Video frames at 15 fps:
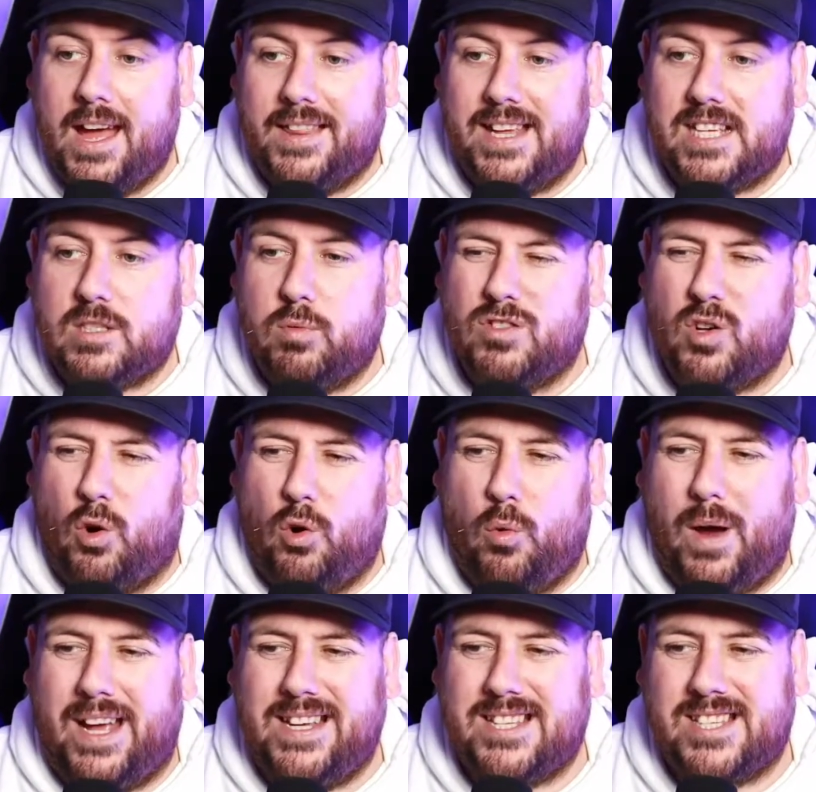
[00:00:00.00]
this was
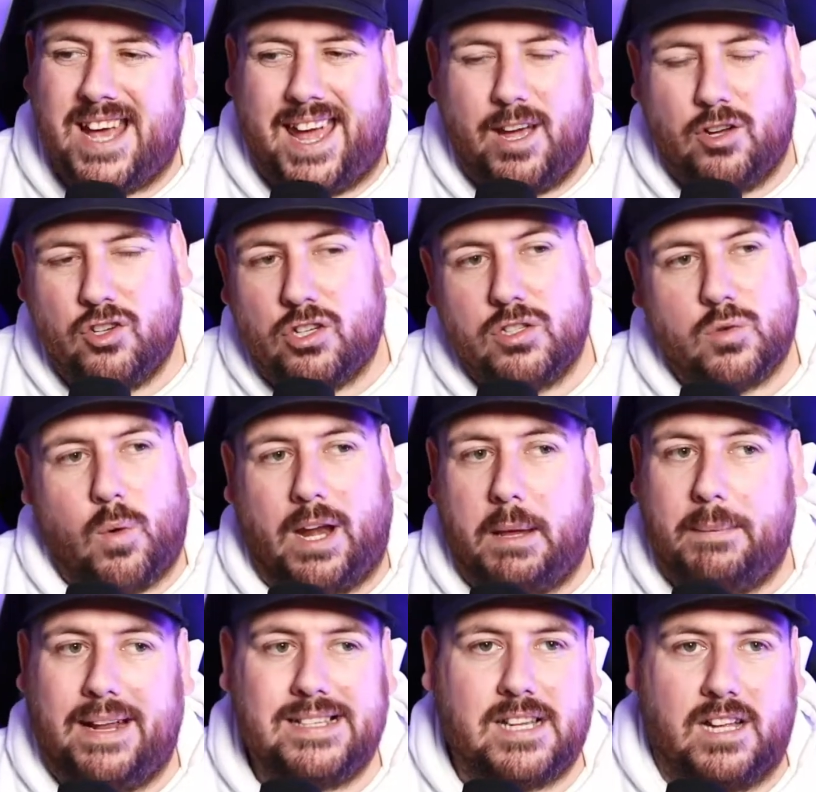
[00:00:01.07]
always say 120
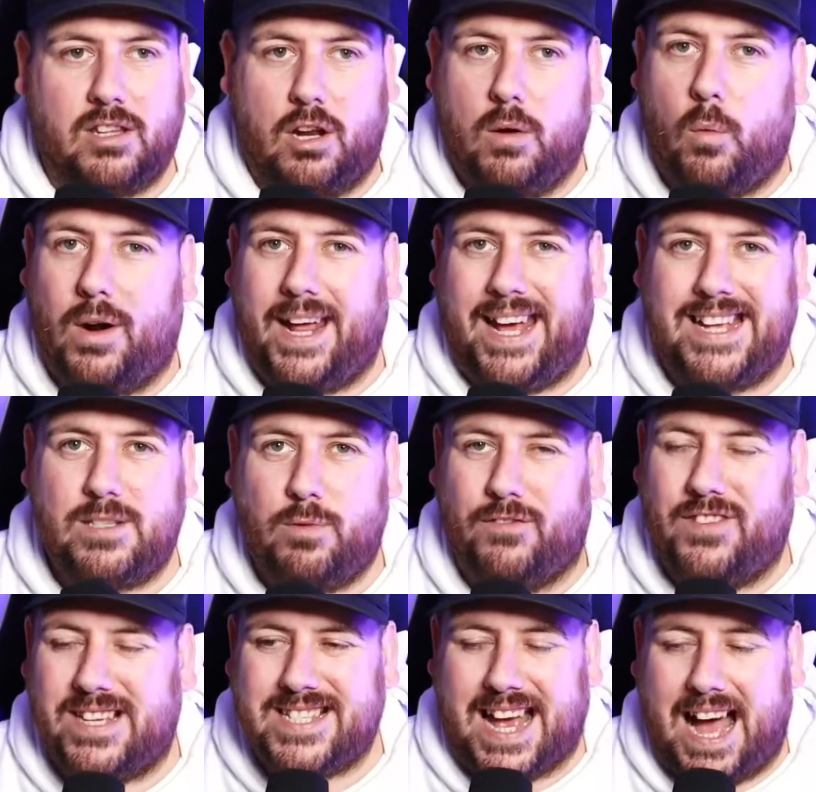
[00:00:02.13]
minutes. I don't know what it is
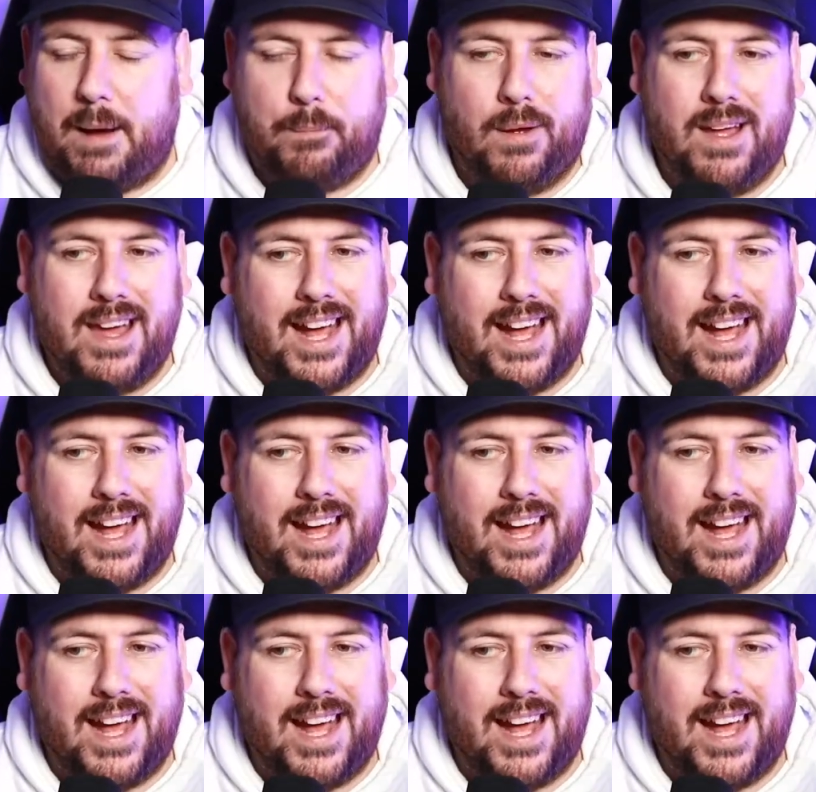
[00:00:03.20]
with this app.